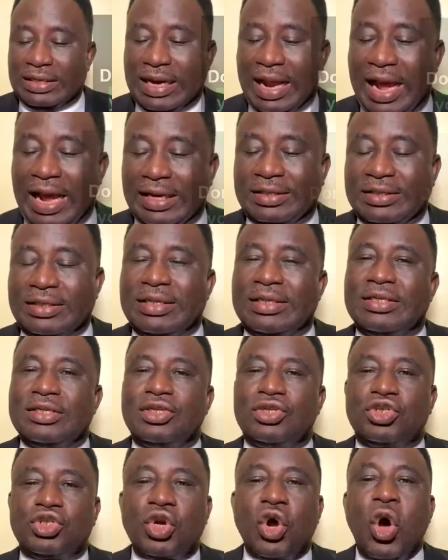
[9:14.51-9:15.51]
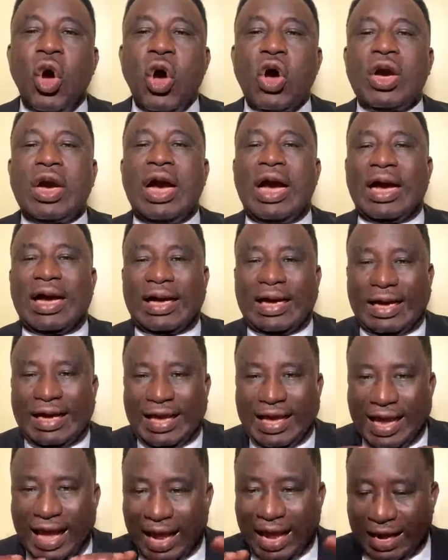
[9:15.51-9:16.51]
that talk
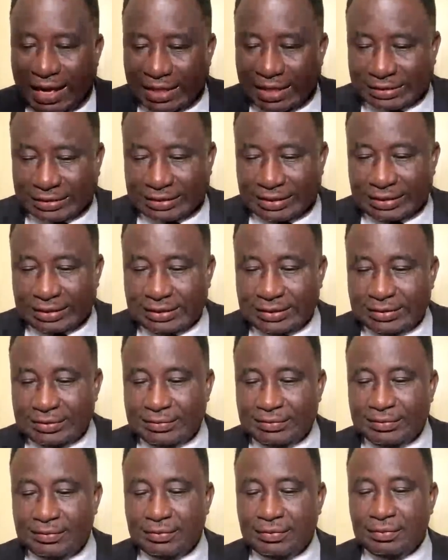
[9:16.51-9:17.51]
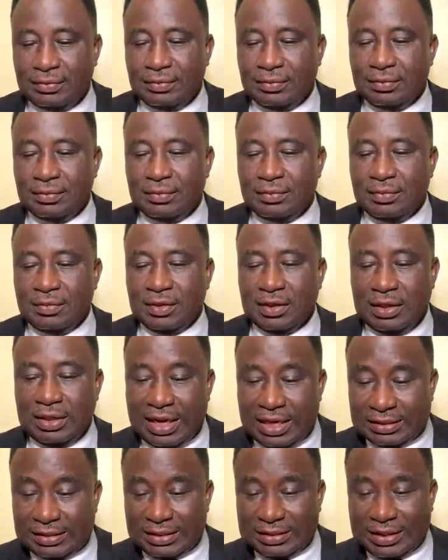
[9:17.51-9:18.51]
carelessly.
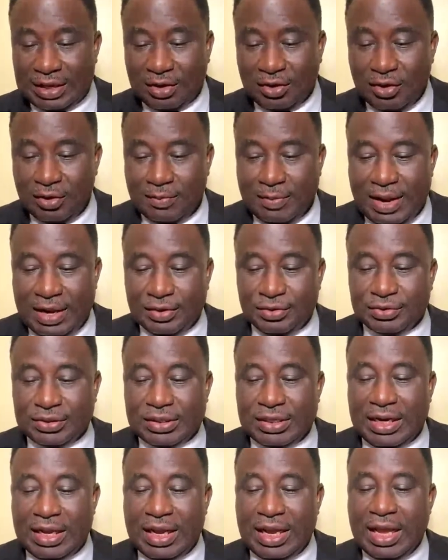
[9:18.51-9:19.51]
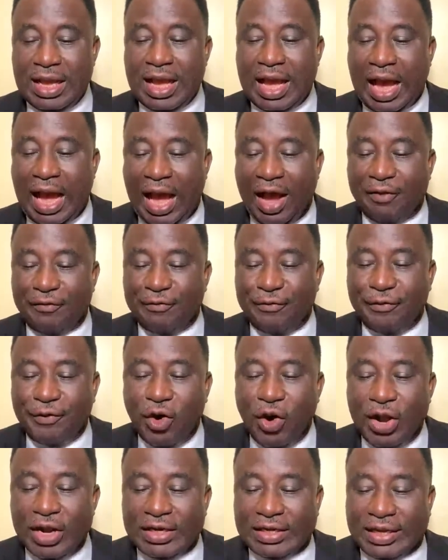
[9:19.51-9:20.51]
That's the second mind you see there.
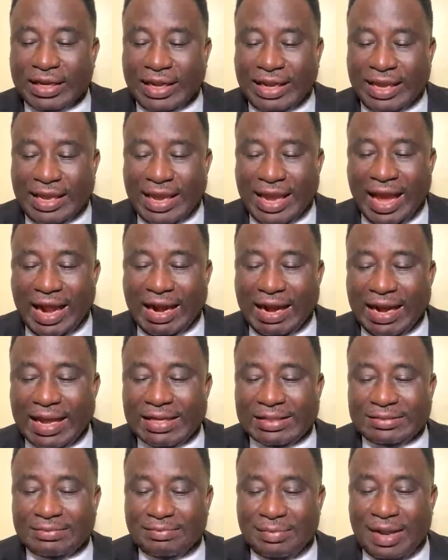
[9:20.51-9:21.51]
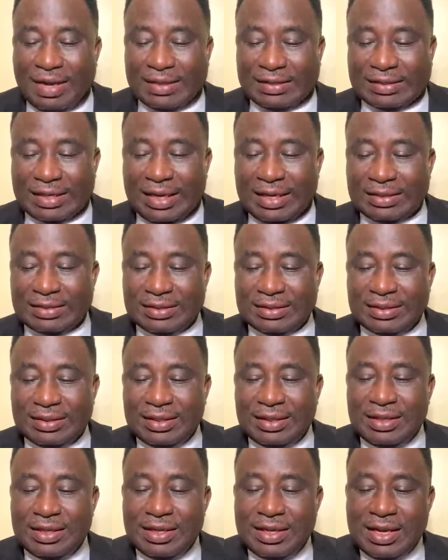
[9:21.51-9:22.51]
Avoid careless banters.
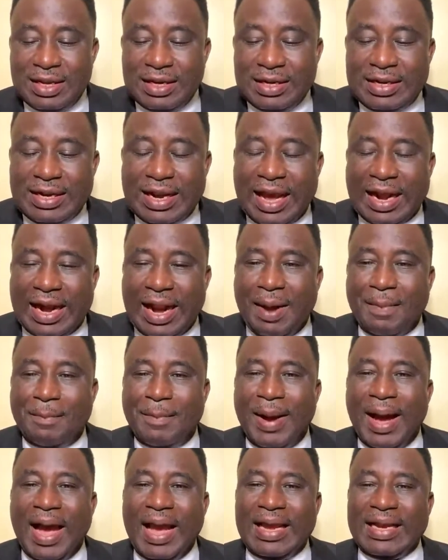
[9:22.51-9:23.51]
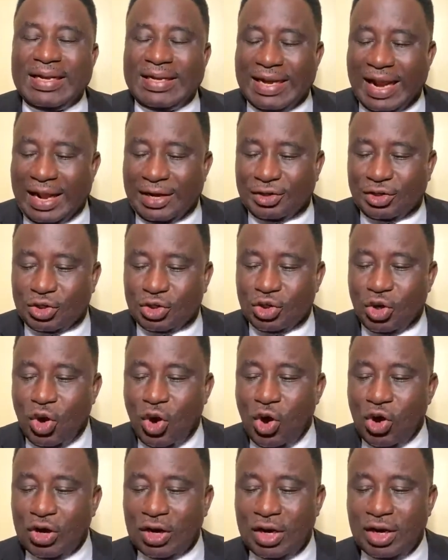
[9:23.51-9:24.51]
There are minds that
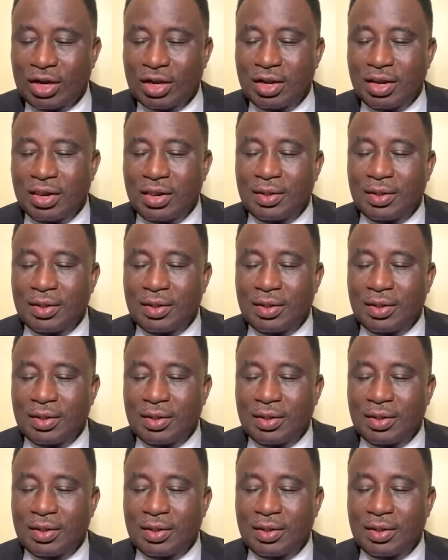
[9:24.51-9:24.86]
talk